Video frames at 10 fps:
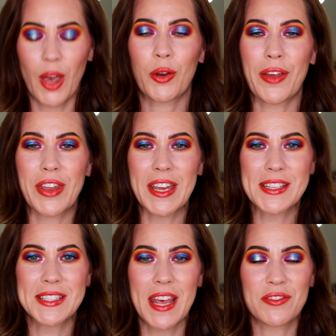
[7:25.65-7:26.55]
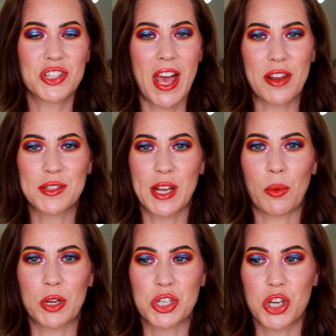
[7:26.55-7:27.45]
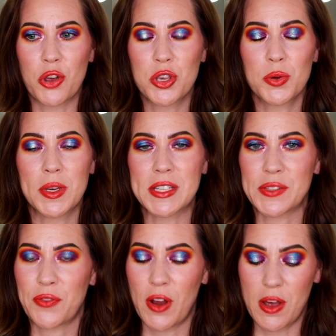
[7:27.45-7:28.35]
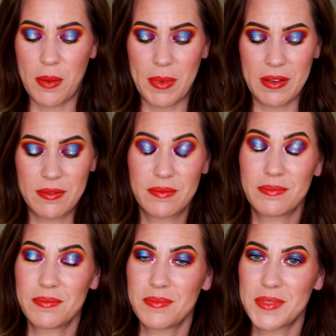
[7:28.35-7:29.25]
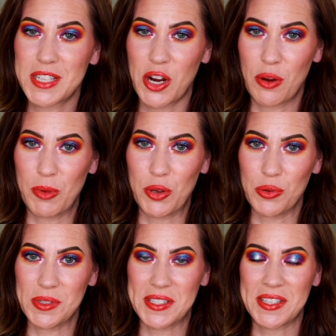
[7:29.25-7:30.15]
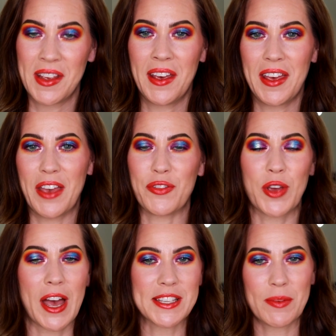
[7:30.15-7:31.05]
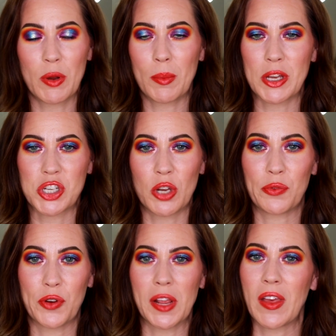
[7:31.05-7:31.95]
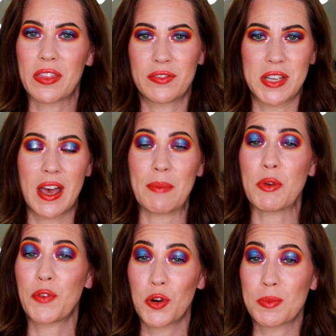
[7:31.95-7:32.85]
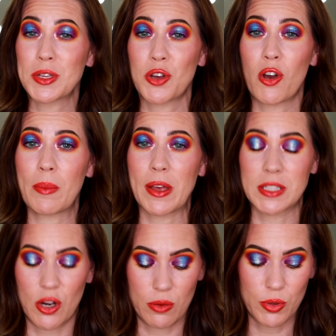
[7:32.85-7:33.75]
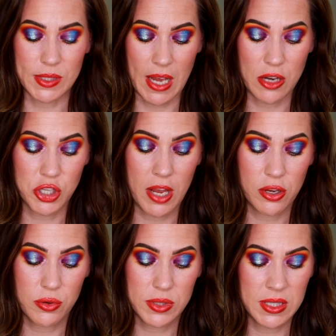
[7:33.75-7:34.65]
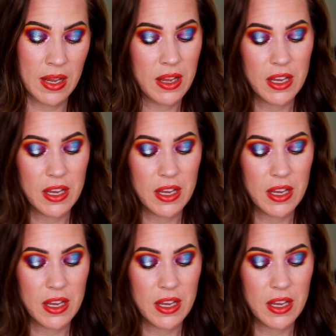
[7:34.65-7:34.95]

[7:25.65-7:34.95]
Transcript: Okay, the next set of shadows that I want to show you is from Terra Moons. If you guys have been on my channel for any length of time, you've heard me talk about Terra Moons eyeshadows.